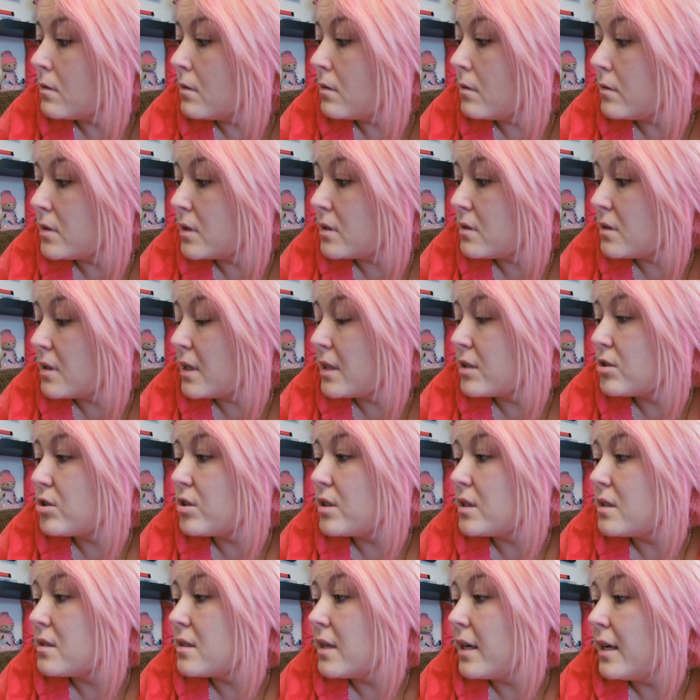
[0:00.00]
well, it doesn't
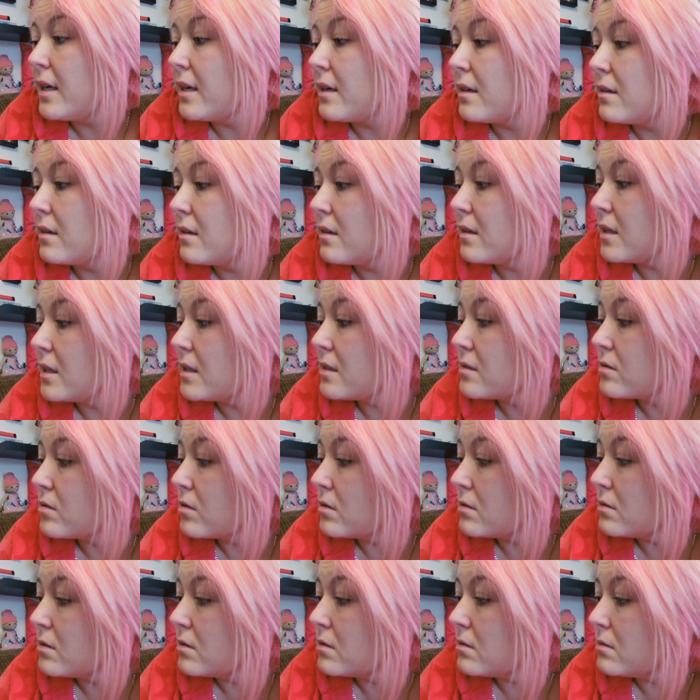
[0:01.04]
actually say that it's
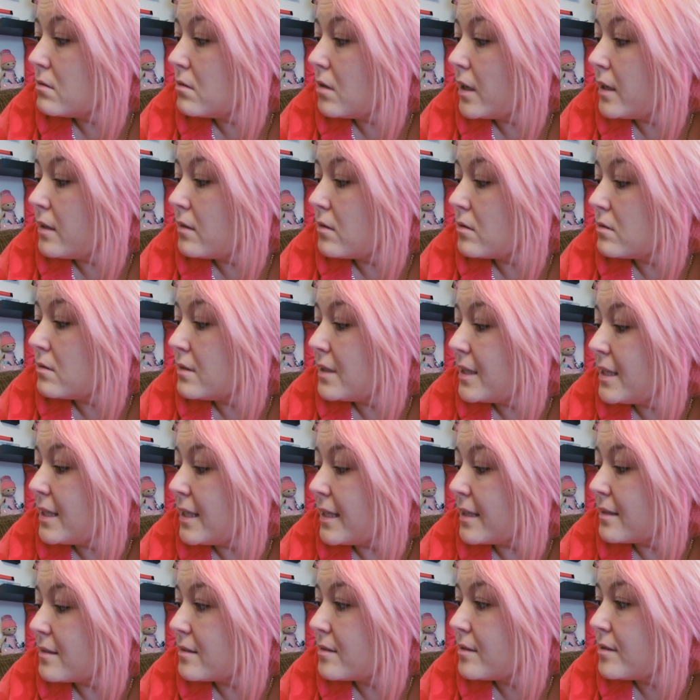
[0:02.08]
got nylon in
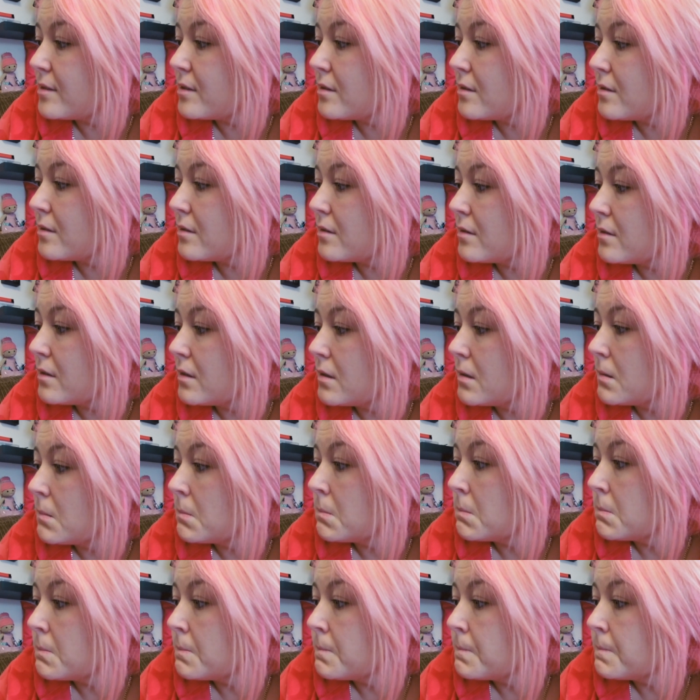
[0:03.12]
it.
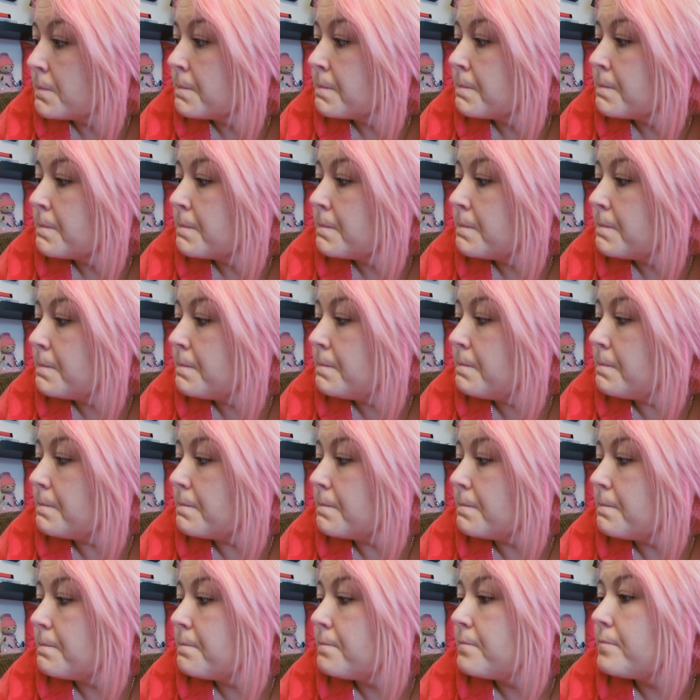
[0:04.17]

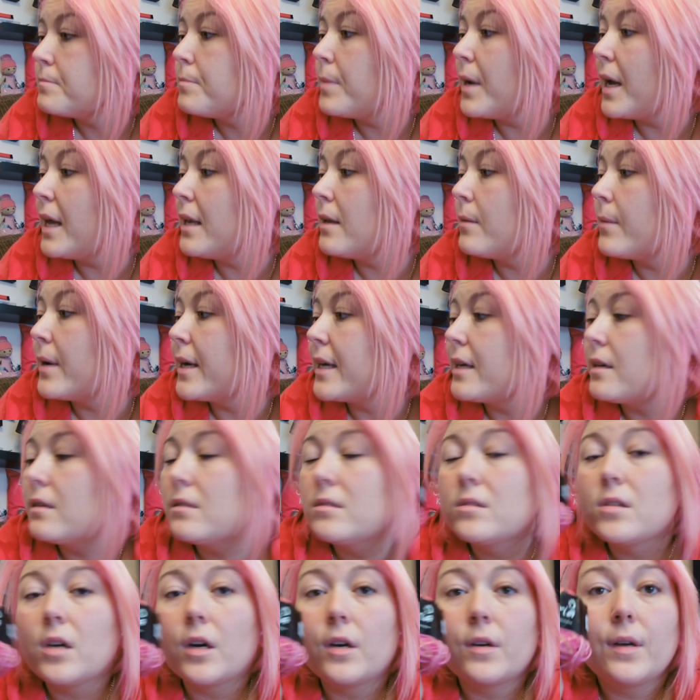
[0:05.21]
Hmm. But anyway,
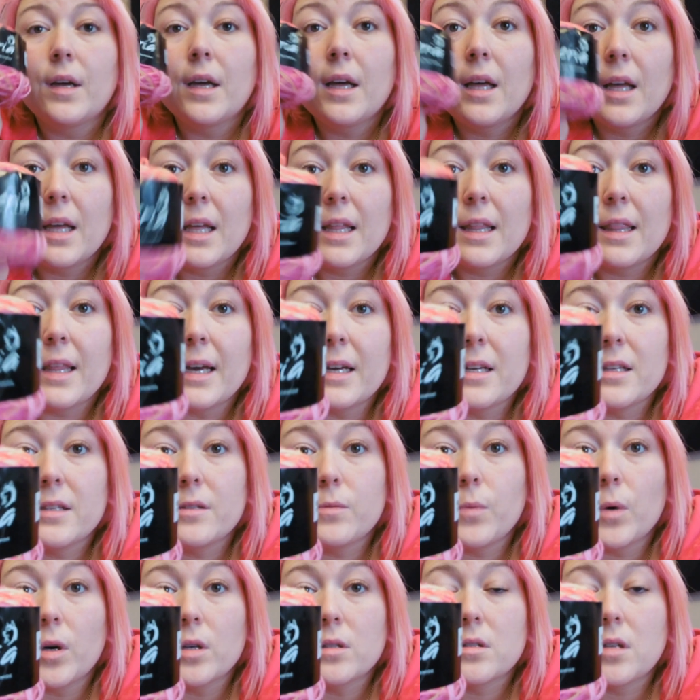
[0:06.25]
so that
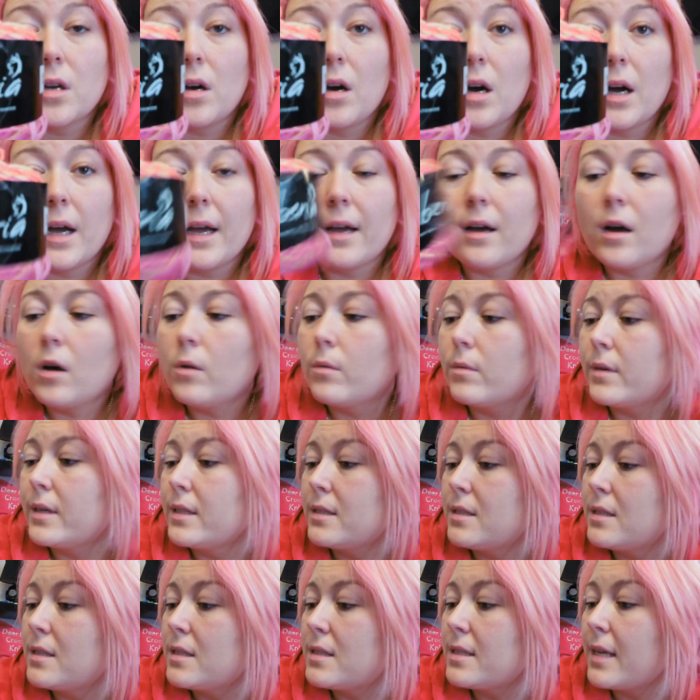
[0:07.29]
is what I, oh,
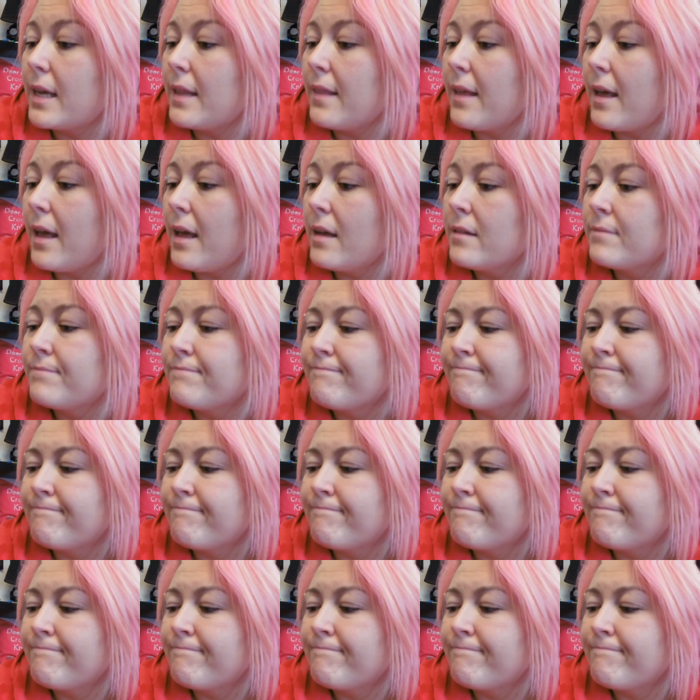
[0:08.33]
it, does it say there?